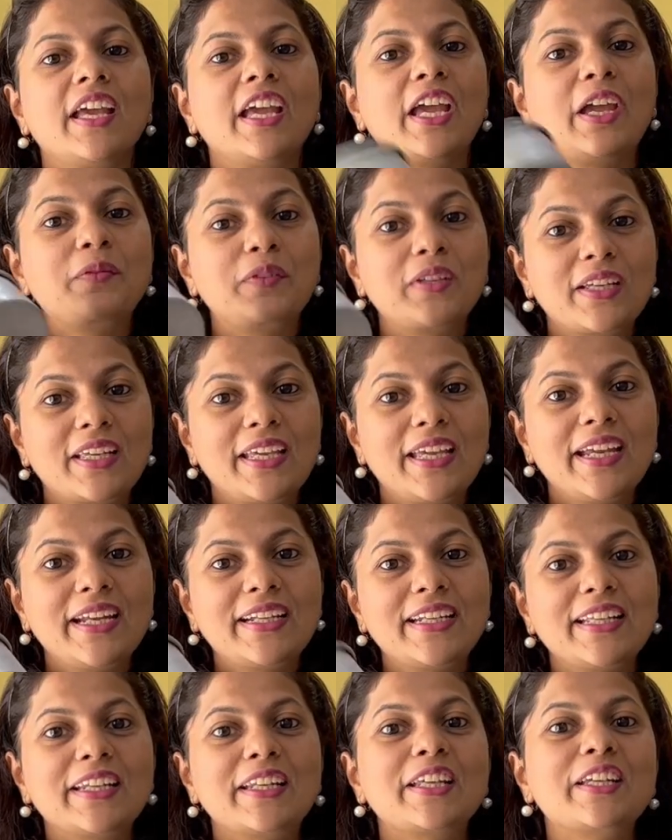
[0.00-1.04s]
If the
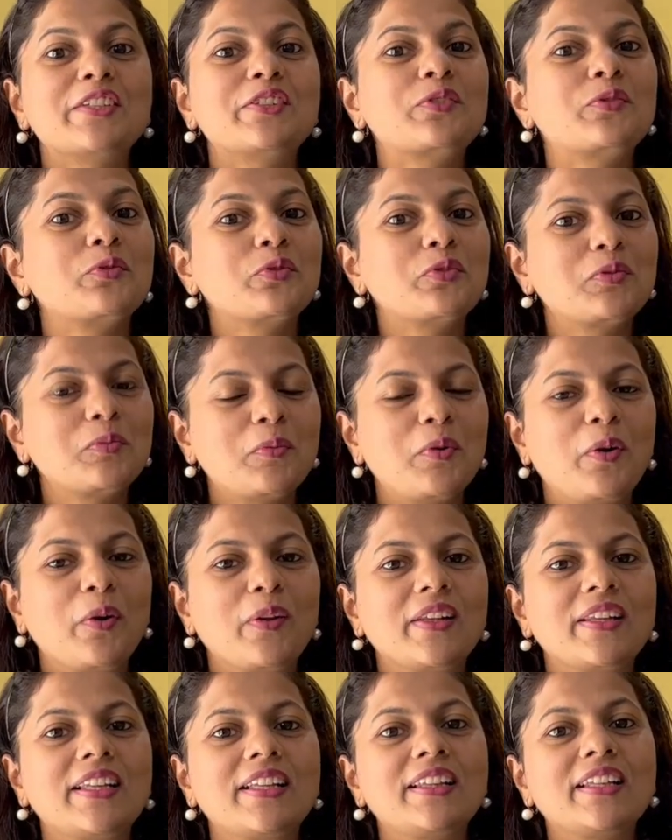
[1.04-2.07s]
cake tin is too
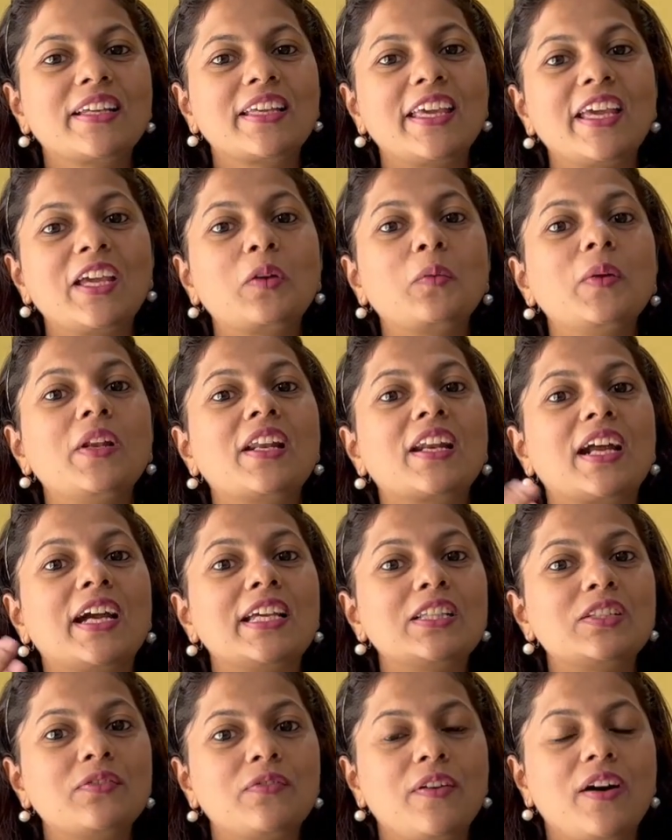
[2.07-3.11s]
small, then the cake will
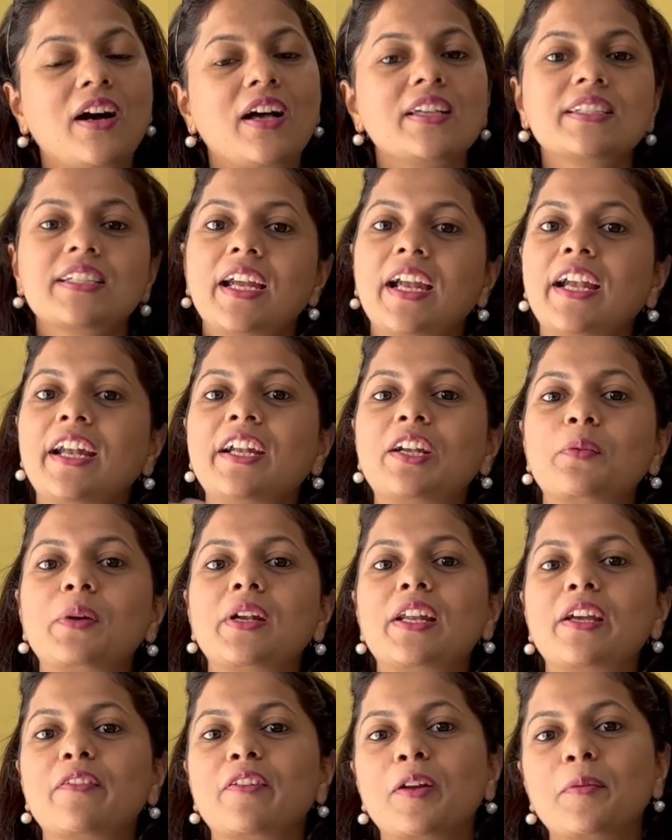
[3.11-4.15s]
rise fast and it will
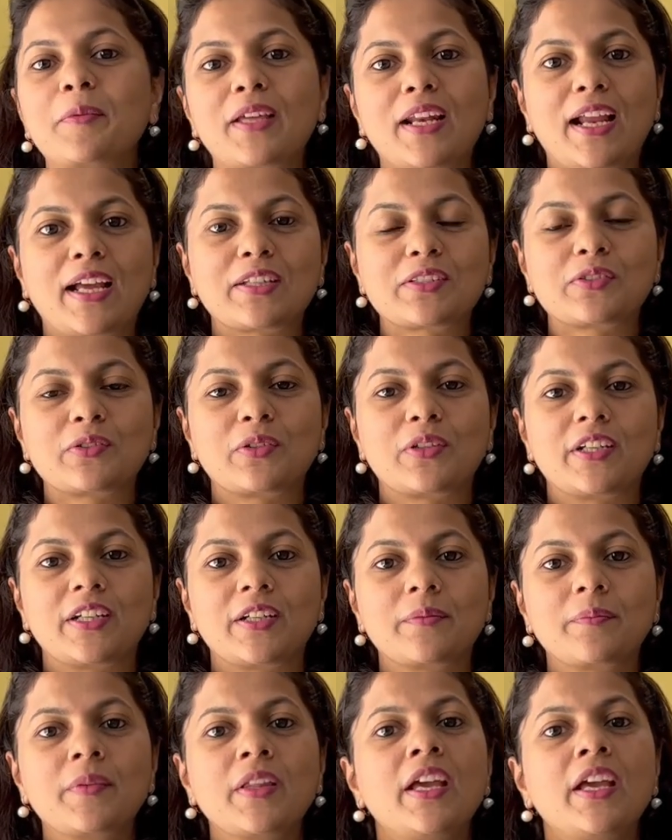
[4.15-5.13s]
develop cracks on it.